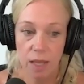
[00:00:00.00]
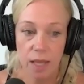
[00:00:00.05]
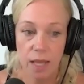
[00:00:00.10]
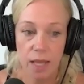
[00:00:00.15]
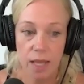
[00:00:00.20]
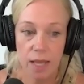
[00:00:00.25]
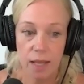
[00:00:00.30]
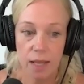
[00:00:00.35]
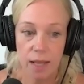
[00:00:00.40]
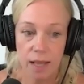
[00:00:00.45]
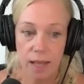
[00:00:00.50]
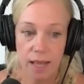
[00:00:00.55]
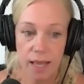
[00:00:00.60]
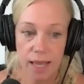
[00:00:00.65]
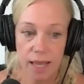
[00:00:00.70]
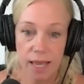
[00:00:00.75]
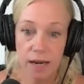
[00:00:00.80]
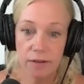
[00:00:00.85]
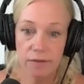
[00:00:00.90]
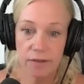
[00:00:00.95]
Mm-hmm.
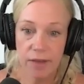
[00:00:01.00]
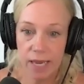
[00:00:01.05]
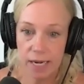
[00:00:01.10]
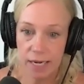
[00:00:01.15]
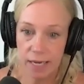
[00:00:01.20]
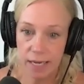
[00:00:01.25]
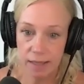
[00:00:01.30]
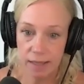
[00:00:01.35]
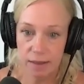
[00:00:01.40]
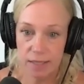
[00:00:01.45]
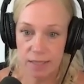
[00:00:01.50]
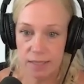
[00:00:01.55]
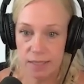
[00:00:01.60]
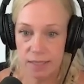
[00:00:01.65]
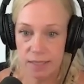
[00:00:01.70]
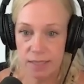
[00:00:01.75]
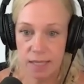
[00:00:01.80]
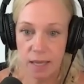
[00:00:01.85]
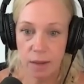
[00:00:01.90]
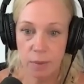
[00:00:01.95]
Innovating. This
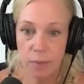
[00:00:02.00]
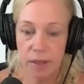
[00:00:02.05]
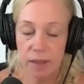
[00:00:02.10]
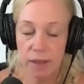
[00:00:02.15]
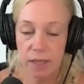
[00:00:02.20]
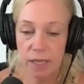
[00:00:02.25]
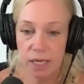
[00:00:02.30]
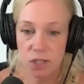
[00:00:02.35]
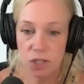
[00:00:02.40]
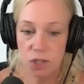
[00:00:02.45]
is the ability